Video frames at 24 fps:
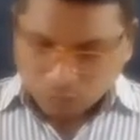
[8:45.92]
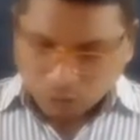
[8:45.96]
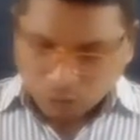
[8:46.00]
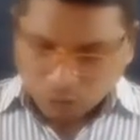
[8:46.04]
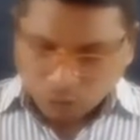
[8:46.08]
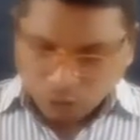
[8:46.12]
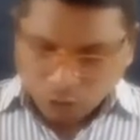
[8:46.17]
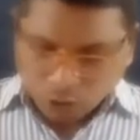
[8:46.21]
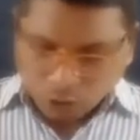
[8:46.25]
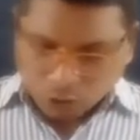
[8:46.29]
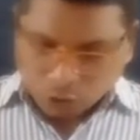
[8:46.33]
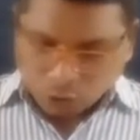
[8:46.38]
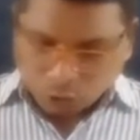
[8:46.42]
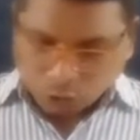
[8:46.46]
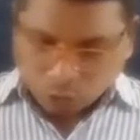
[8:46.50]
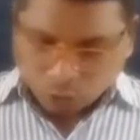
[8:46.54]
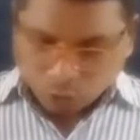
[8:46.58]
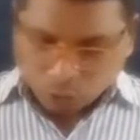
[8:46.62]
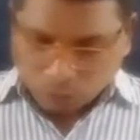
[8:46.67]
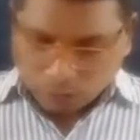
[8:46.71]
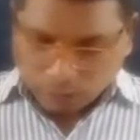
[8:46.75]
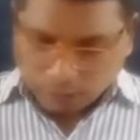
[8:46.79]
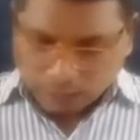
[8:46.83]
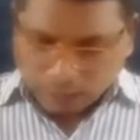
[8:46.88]

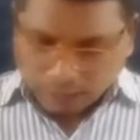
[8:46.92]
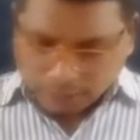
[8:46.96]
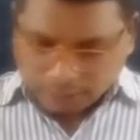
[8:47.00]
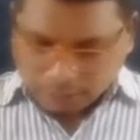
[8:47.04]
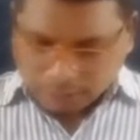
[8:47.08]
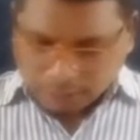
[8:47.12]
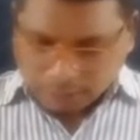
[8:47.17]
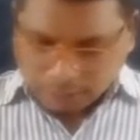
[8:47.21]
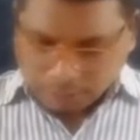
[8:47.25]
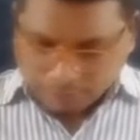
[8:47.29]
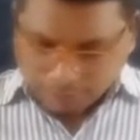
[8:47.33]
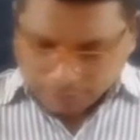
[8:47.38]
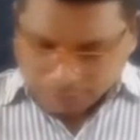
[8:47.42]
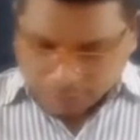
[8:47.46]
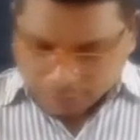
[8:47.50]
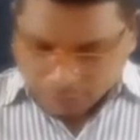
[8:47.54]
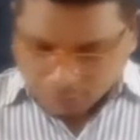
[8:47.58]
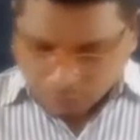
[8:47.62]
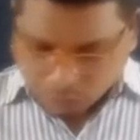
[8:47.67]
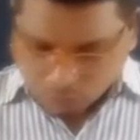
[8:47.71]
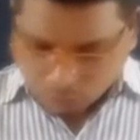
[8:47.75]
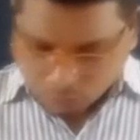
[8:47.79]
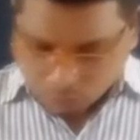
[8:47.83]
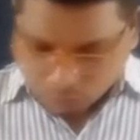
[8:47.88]
So Gandhiji
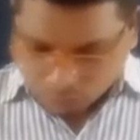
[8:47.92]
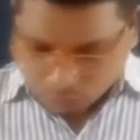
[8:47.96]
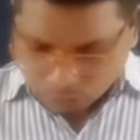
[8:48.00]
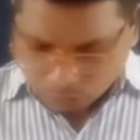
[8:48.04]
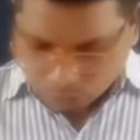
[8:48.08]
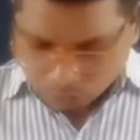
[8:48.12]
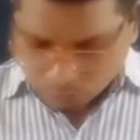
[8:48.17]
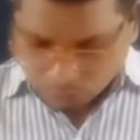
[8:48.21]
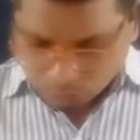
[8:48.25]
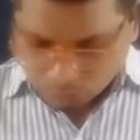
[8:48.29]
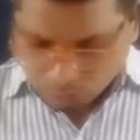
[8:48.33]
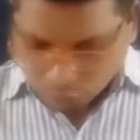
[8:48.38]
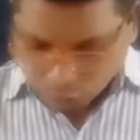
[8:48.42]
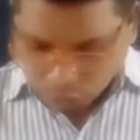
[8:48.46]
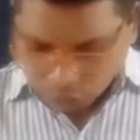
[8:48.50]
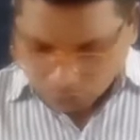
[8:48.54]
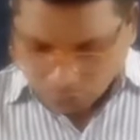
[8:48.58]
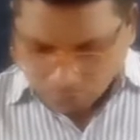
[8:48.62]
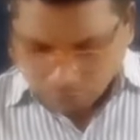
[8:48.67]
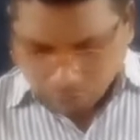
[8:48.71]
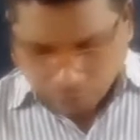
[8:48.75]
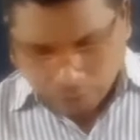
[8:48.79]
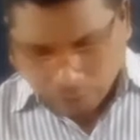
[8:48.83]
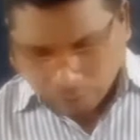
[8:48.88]
visit to
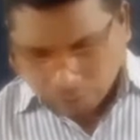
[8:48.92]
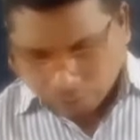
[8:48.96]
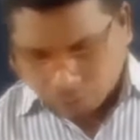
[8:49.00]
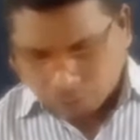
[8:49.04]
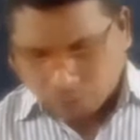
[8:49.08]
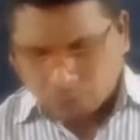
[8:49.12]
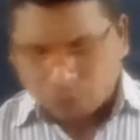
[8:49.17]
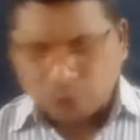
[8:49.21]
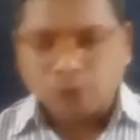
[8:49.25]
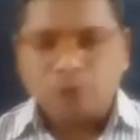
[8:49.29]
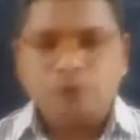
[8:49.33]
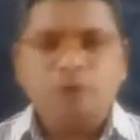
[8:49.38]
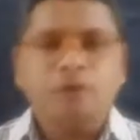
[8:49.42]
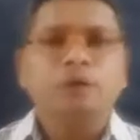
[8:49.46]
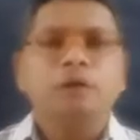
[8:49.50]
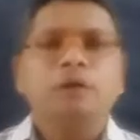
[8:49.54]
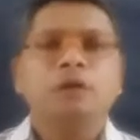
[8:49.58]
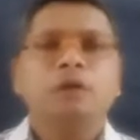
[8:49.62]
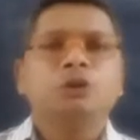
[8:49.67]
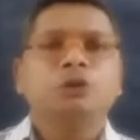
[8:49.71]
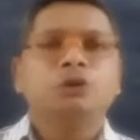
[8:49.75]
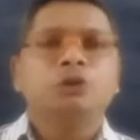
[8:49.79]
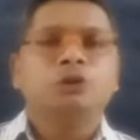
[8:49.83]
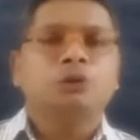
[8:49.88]

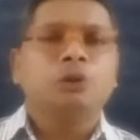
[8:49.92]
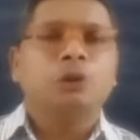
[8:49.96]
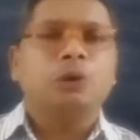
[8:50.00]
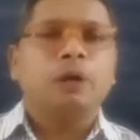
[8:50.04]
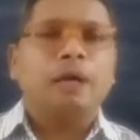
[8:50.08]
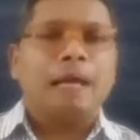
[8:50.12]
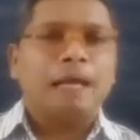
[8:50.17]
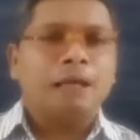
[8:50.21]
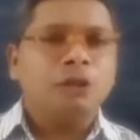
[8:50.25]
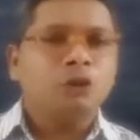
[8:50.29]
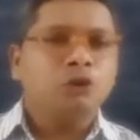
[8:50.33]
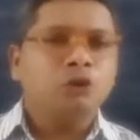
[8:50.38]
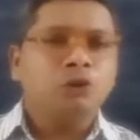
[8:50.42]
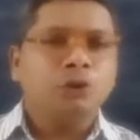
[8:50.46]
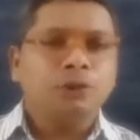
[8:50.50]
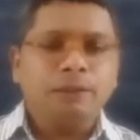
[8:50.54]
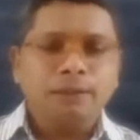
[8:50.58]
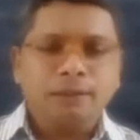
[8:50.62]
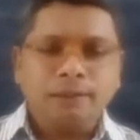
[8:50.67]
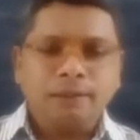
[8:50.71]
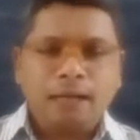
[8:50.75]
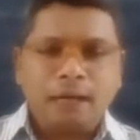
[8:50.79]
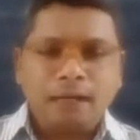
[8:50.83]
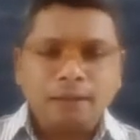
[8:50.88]
Muzaffarpur. So
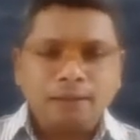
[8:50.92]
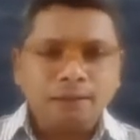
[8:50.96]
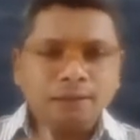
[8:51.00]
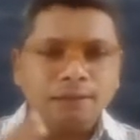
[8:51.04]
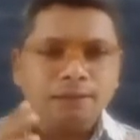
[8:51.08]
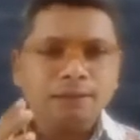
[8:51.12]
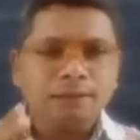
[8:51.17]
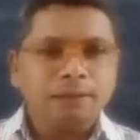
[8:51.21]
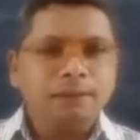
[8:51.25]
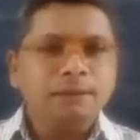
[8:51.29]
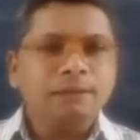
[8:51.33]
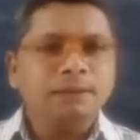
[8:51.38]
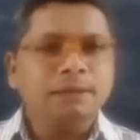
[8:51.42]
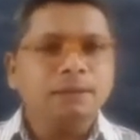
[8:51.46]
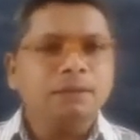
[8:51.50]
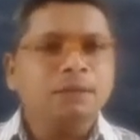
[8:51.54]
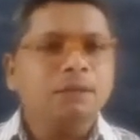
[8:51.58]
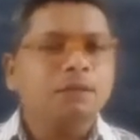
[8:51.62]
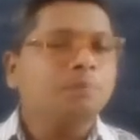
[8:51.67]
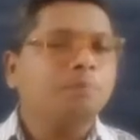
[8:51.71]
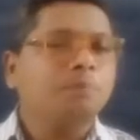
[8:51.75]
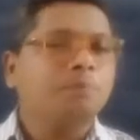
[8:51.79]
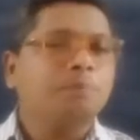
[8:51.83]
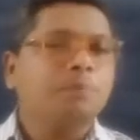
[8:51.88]
actually Gandhiji is a
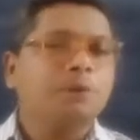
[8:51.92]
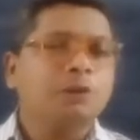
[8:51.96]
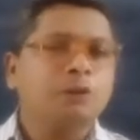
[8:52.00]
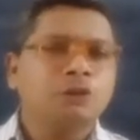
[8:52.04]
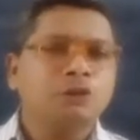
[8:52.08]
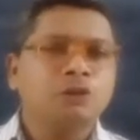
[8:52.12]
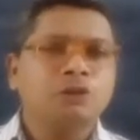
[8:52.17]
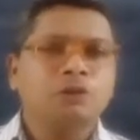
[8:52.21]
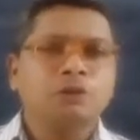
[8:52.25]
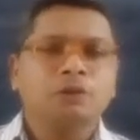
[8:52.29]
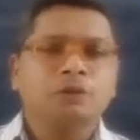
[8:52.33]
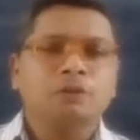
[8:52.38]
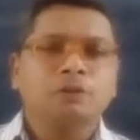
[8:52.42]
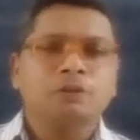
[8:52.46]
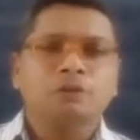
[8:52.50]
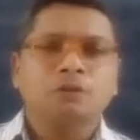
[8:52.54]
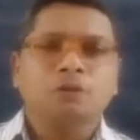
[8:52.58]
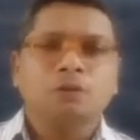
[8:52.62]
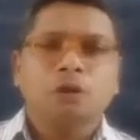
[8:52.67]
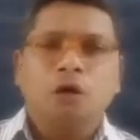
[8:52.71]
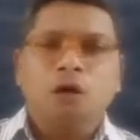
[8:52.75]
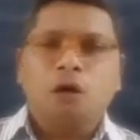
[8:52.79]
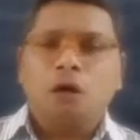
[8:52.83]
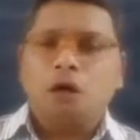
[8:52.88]
person
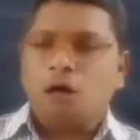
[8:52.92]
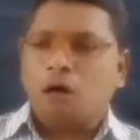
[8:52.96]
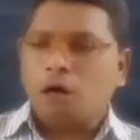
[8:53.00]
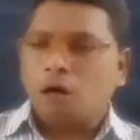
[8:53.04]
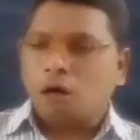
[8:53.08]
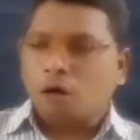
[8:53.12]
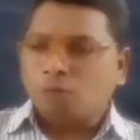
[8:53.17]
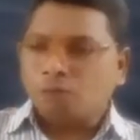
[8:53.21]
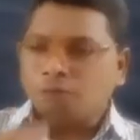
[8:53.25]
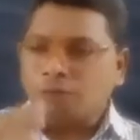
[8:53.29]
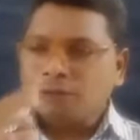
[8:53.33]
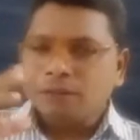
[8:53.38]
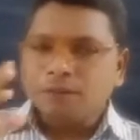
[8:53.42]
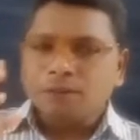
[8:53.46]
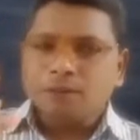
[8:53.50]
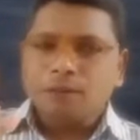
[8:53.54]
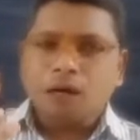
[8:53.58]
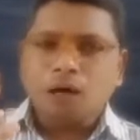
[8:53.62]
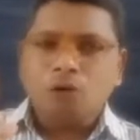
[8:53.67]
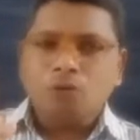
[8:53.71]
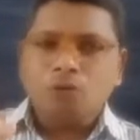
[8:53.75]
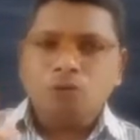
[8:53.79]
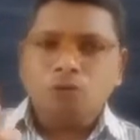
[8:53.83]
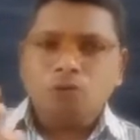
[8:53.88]

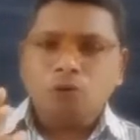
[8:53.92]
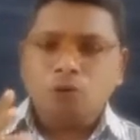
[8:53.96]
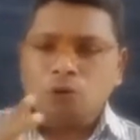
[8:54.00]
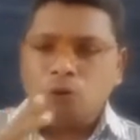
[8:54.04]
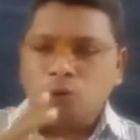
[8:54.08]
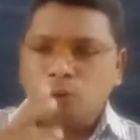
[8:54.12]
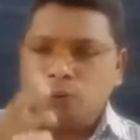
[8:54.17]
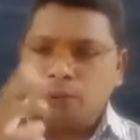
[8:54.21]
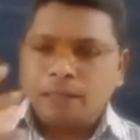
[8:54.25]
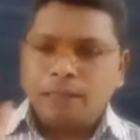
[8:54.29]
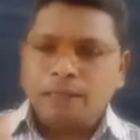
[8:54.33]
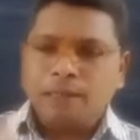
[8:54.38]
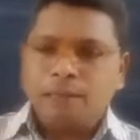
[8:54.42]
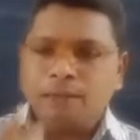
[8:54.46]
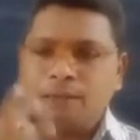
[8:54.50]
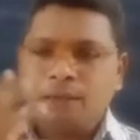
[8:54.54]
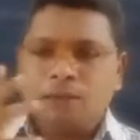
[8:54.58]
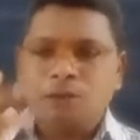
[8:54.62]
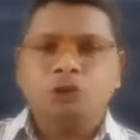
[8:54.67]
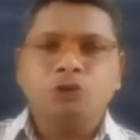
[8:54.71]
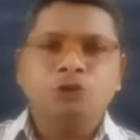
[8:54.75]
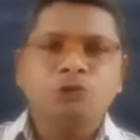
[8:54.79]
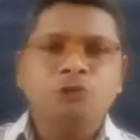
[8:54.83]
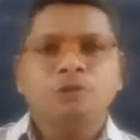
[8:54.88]
without looking the
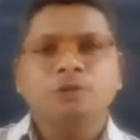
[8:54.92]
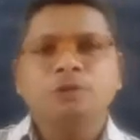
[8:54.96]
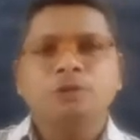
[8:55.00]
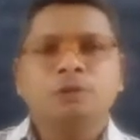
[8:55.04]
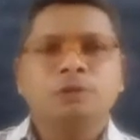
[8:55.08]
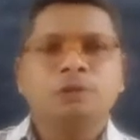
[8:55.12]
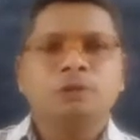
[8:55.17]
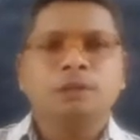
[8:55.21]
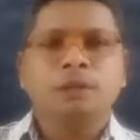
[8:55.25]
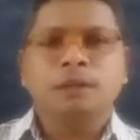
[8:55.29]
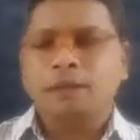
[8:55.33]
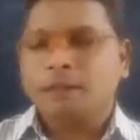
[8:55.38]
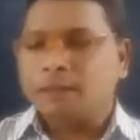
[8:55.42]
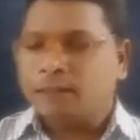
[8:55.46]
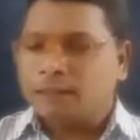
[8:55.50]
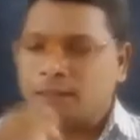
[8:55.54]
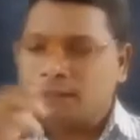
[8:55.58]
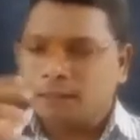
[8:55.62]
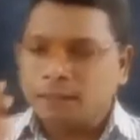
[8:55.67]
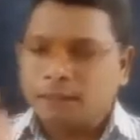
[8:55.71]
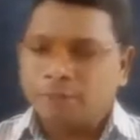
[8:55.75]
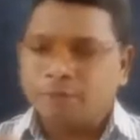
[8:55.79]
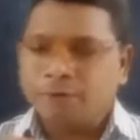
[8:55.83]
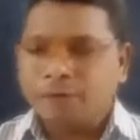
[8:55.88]
situation, he
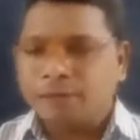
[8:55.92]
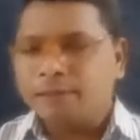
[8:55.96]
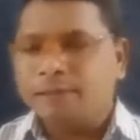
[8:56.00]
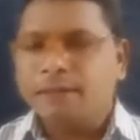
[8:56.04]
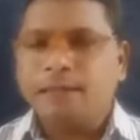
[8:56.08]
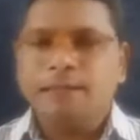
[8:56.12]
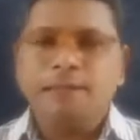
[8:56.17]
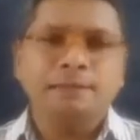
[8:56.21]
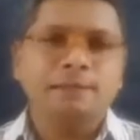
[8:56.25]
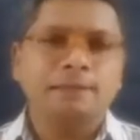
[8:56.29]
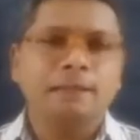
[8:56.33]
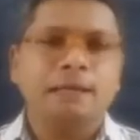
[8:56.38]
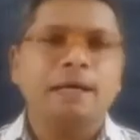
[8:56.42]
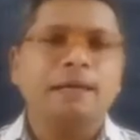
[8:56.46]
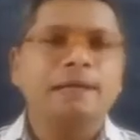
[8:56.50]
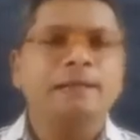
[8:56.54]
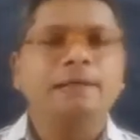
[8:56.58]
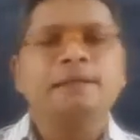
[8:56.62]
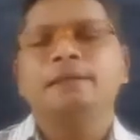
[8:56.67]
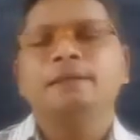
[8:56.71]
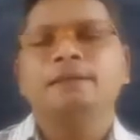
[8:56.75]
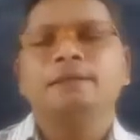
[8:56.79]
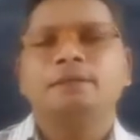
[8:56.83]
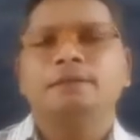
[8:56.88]
never takes any
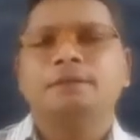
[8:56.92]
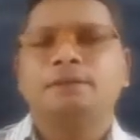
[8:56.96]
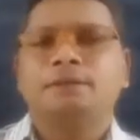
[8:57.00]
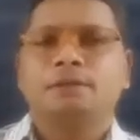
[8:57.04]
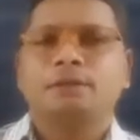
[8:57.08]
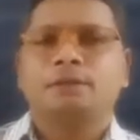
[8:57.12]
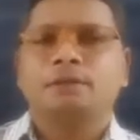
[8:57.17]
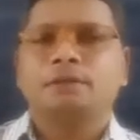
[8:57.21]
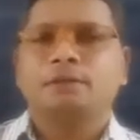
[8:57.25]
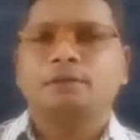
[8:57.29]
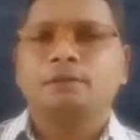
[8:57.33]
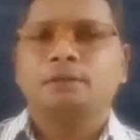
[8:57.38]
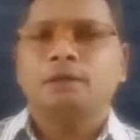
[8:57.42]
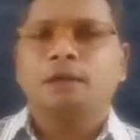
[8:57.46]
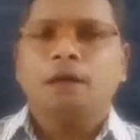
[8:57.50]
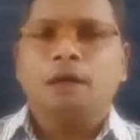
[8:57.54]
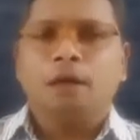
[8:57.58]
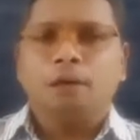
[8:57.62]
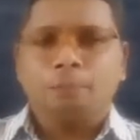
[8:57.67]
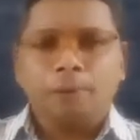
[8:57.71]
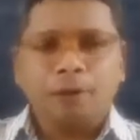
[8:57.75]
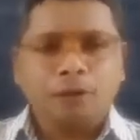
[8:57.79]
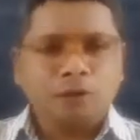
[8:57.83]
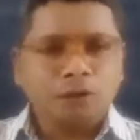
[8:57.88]
decision,
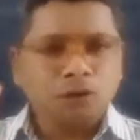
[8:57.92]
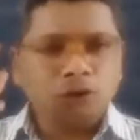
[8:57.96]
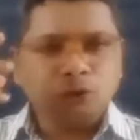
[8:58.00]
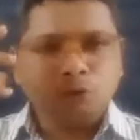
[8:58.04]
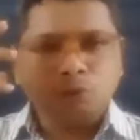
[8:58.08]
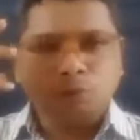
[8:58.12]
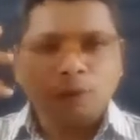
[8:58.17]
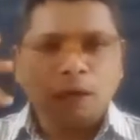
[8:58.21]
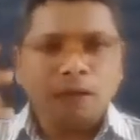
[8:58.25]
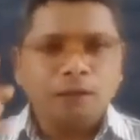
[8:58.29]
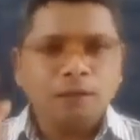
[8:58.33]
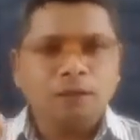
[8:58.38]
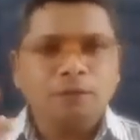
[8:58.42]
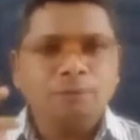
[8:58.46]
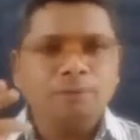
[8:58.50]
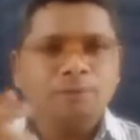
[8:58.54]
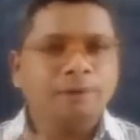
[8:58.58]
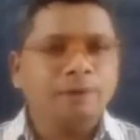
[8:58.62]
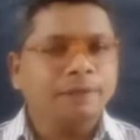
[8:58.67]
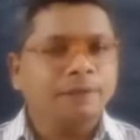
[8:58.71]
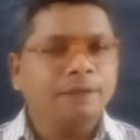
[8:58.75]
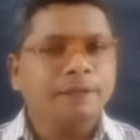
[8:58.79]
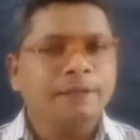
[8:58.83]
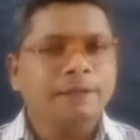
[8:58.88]
because whatever
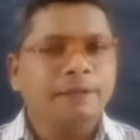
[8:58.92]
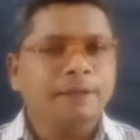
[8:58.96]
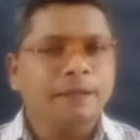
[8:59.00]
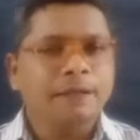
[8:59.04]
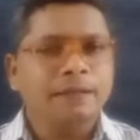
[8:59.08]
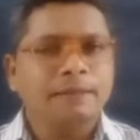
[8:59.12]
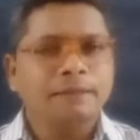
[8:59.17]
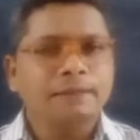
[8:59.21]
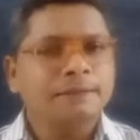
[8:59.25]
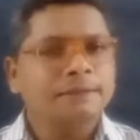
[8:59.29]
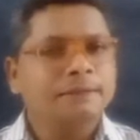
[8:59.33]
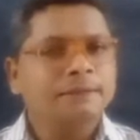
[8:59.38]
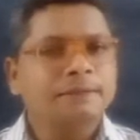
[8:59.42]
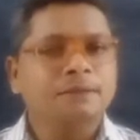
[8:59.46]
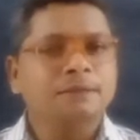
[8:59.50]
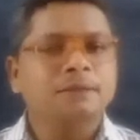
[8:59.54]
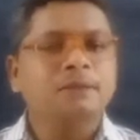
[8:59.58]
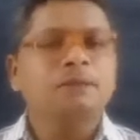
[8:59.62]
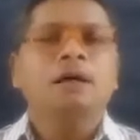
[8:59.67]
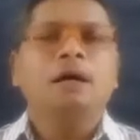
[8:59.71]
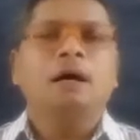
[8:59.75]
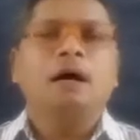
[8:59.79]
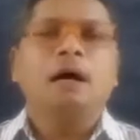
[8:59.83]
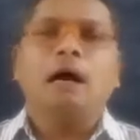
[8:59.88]
he hears
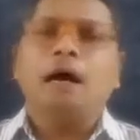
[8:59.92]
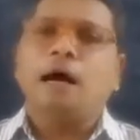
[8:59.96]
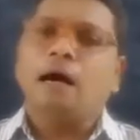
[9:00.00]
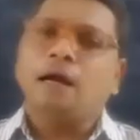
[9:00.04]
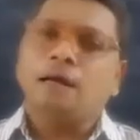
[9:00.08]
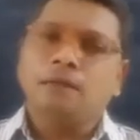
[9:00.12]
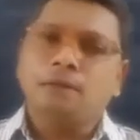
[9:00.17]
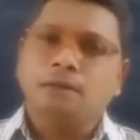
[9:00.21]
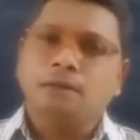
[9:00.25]
and